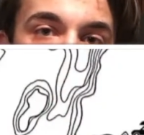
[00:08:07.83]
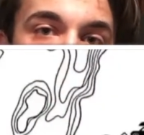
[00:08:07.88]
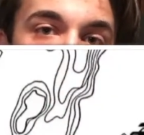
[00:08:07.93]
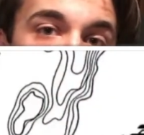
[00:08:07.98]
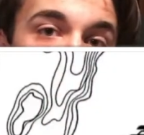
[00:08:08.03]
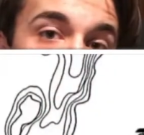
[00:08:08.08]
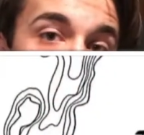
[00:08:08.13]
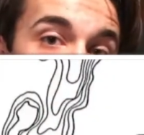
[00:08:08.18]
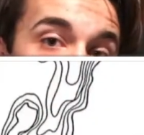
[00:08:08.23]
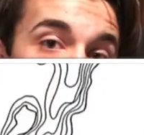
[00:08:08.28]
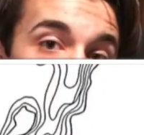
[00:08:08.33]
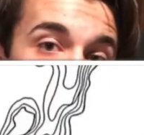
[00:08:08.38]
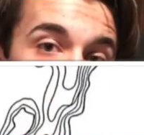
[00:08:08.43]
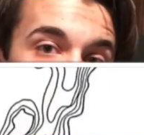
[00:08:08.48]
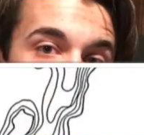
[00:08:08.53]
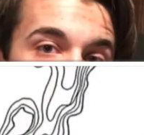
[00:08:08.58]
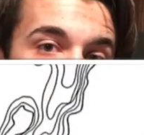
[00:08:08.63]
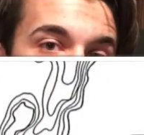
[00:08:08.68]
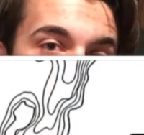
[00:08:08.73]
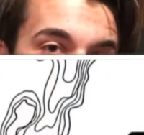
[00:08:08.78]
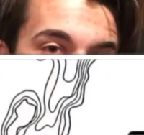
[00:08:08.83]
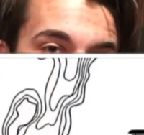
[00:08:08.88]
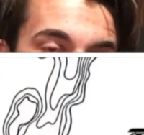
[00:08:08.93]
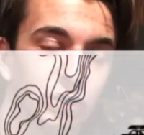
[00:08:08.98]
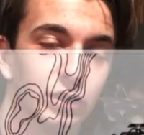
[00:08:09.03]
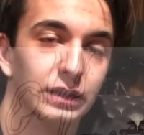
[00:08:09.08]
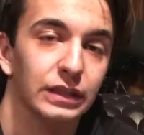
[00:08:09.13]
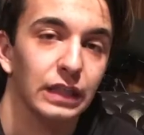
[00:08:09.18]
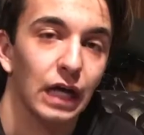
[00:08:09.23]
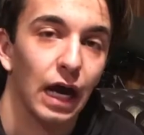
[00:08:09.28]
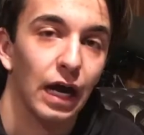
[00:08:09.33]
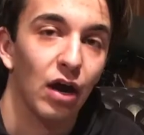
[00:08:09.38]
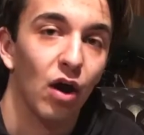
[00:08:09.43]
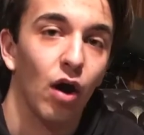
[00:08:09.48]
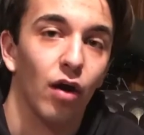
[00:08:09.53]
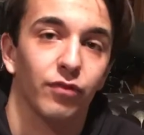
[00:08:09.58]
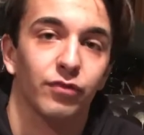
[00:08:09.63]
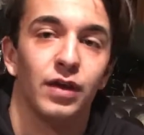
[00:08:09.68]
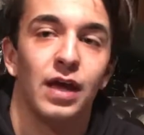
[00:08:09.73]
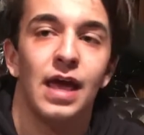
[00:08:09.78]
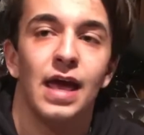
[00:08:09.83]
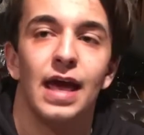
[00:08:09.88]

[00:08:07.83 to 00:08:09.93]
before they essentially die off.